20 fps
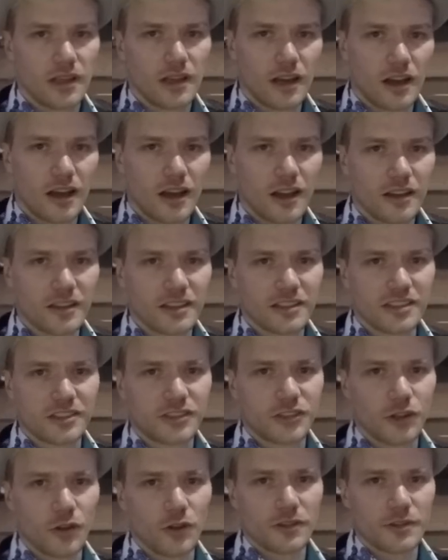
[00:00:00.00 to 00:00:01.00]
Hi, this is
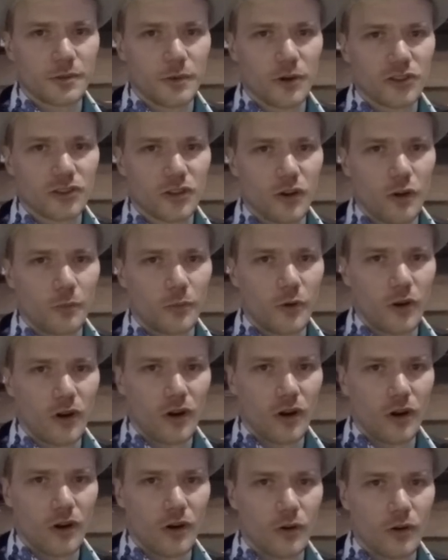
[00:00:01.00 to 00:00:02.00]
Johans from Oslo
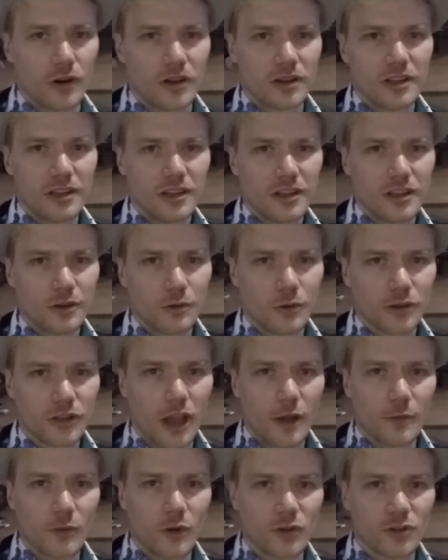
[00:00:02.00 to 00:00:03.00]
Pro. What
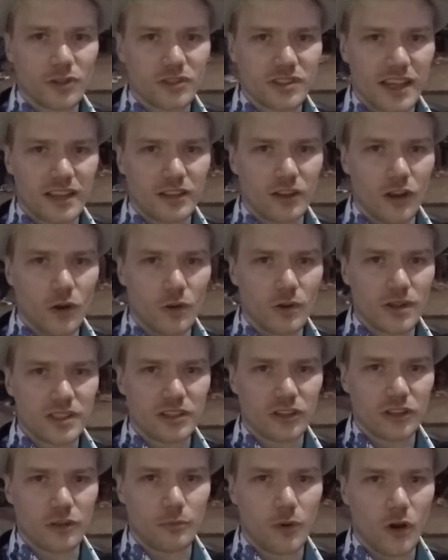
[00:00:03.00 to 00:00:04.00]
I'm going to say now is
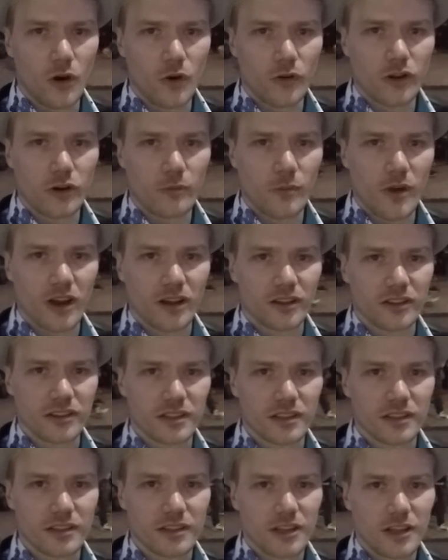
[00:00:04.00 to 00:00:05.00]
going to blow your
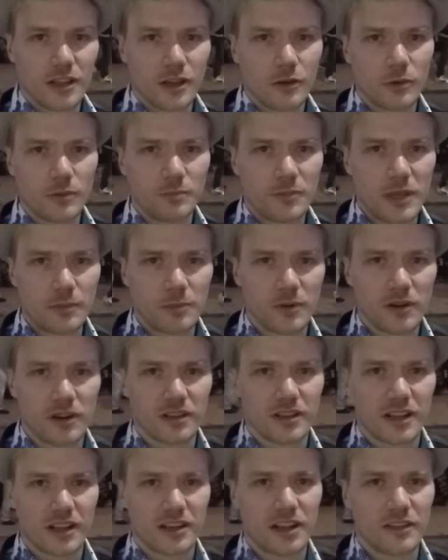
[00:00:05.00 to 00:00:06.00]
mind. When people
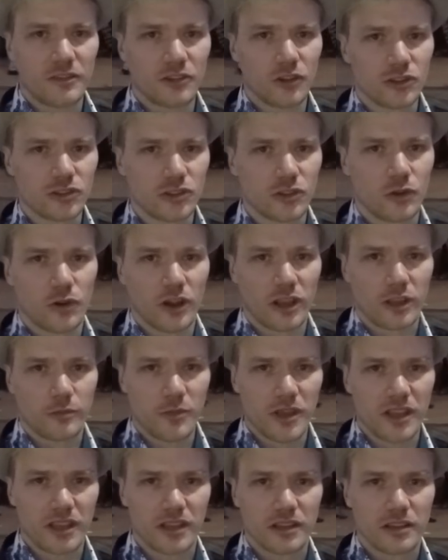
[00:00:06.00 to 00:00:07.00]
that live in Oslo like
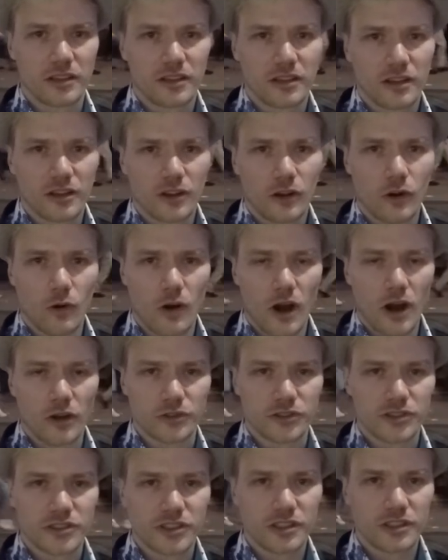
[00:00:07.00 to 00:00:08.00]
me go
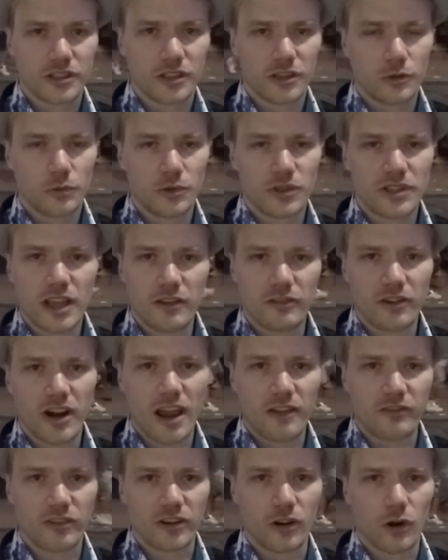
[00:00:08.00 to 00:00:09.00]
out, we never
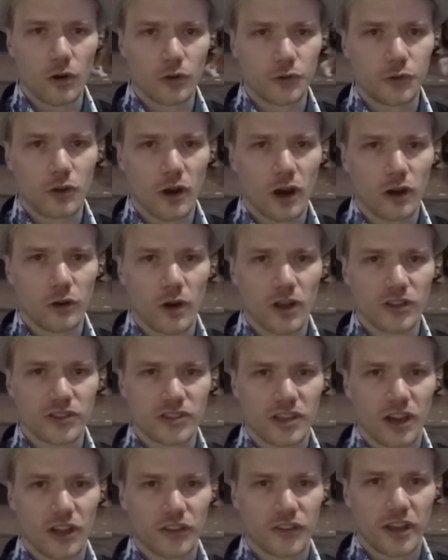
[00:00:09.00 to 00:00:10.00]
ever go to Karl
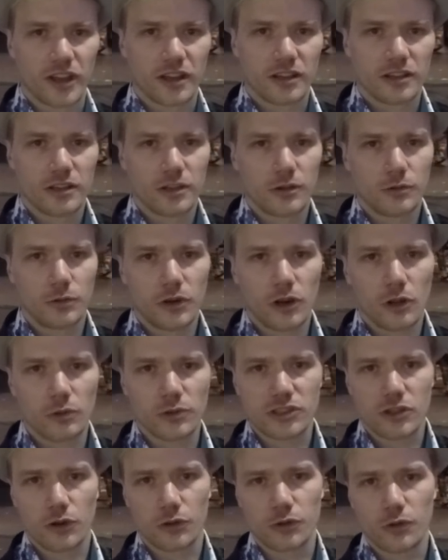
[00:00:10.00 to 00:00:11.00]
Johans gate. We
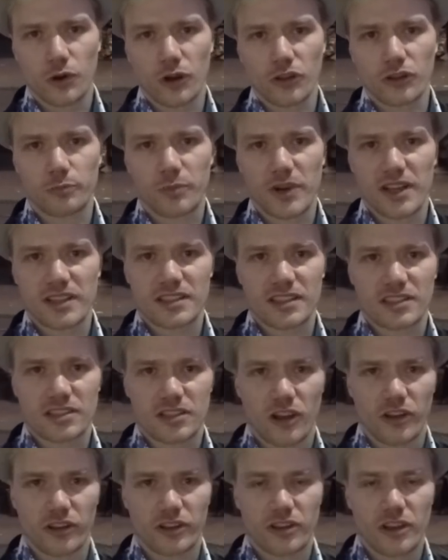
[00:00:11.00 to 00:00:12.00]
always go to other places
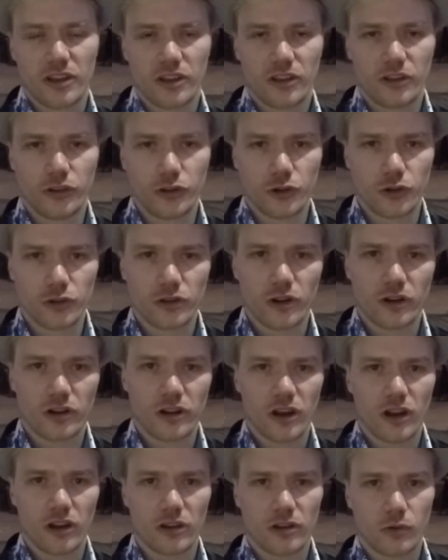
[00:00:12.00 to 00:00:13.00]
like
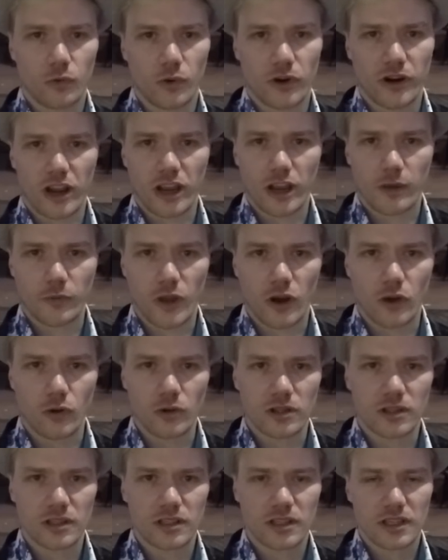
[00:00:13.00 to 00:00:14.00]
Grünerløkka, where I am now.
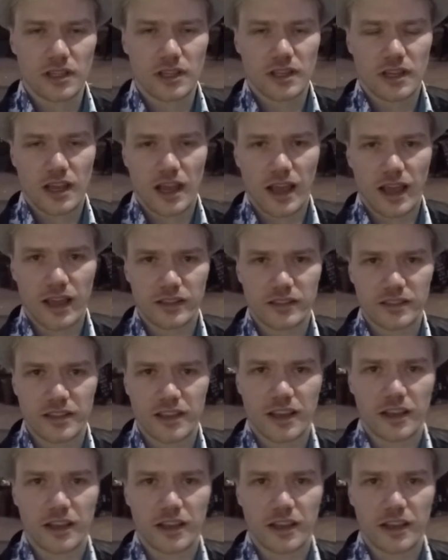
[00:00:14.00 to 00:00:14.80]
And